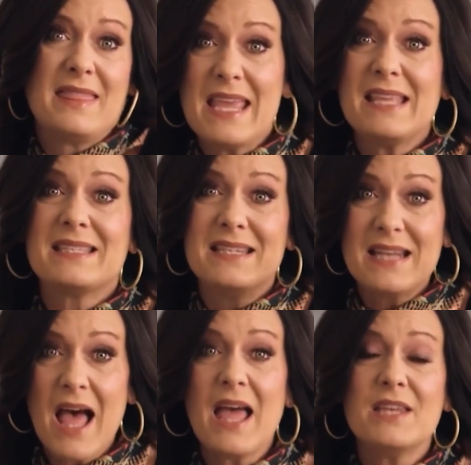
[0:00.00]
things
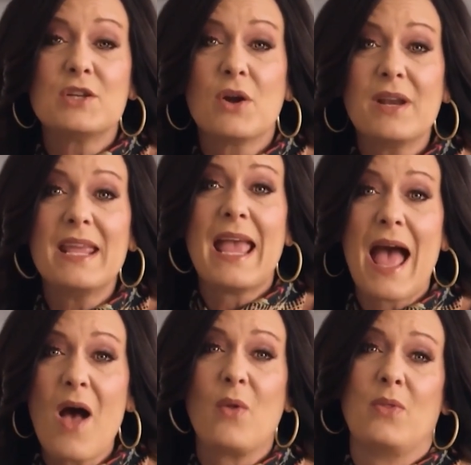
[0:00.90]
not turning
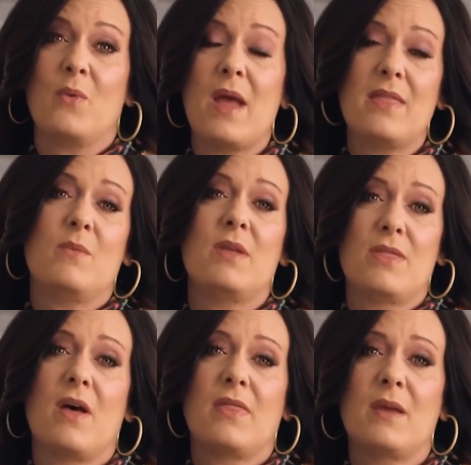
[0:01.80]
out the way that we
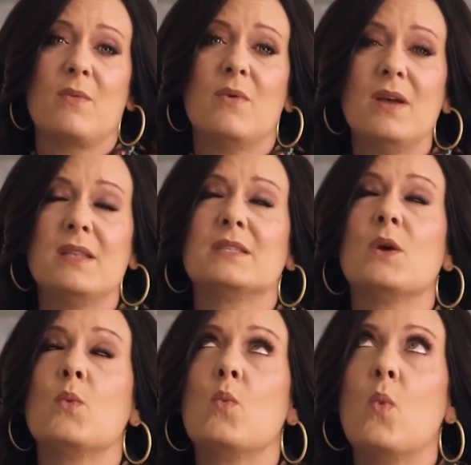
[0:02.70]
thought they would.
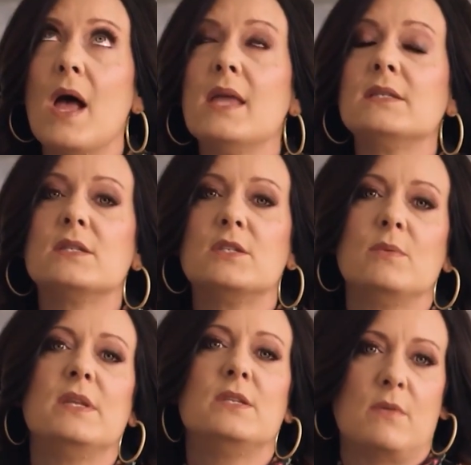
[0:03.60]
So, what
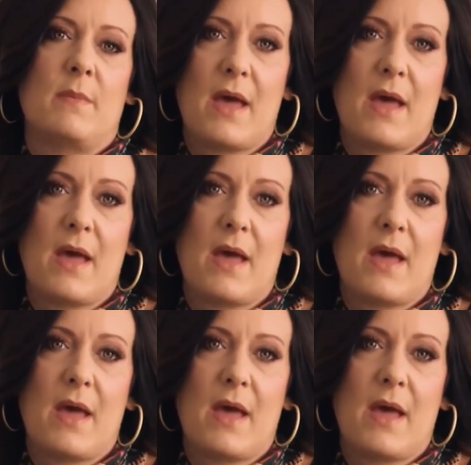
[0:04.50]
do we do